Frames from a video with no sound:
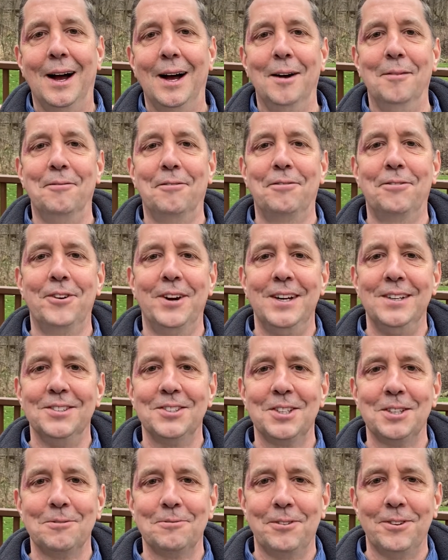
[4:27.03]
Friends
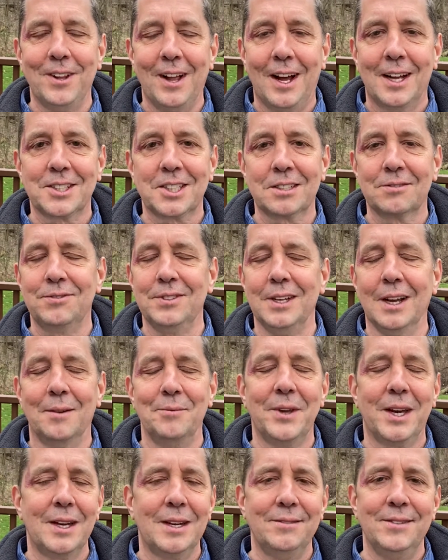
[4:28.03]
in philosophy, I'm
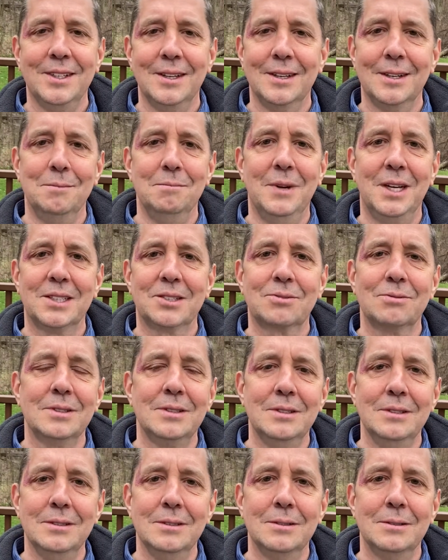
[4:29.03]
not even going to mess with
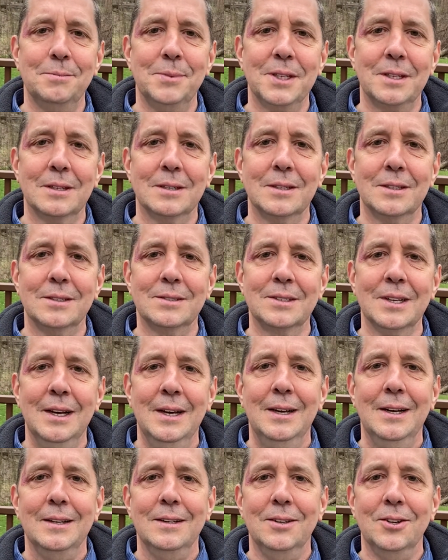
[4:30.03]
you because
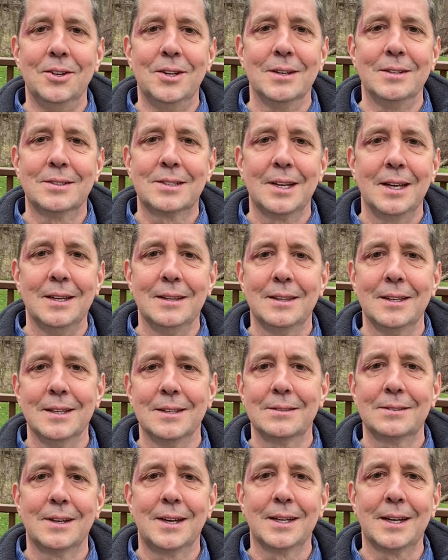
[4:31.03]
you can say
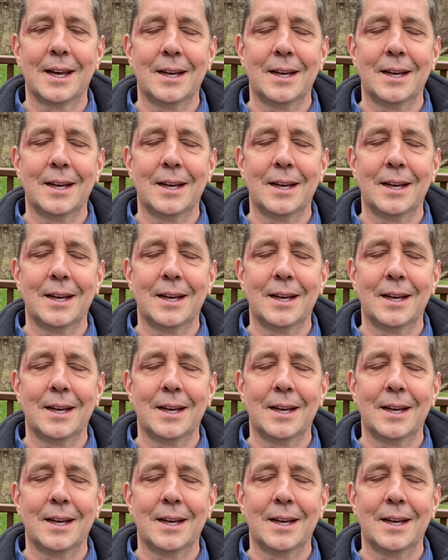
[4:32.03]
things like,